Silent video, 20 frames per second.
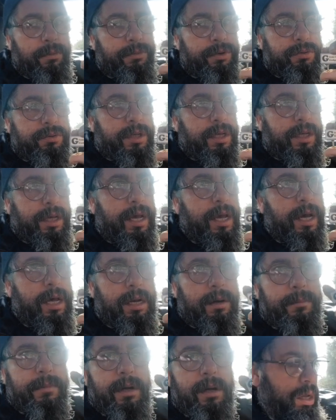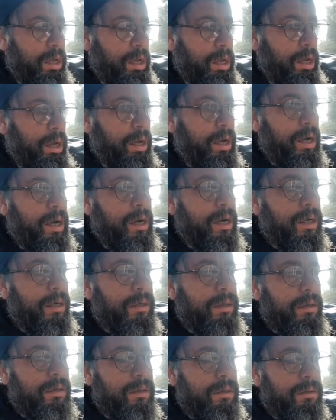you can get him.
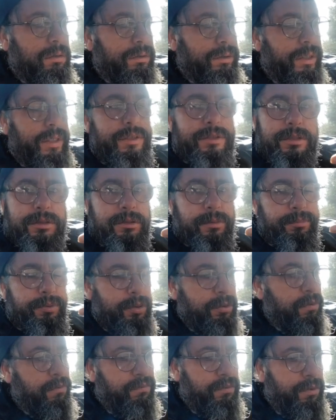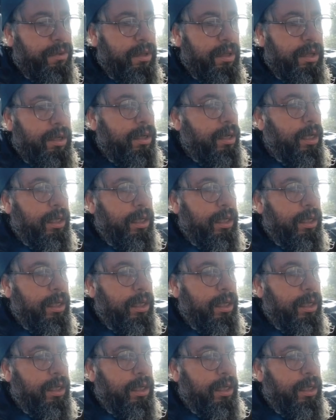And this is a beautiful thing. I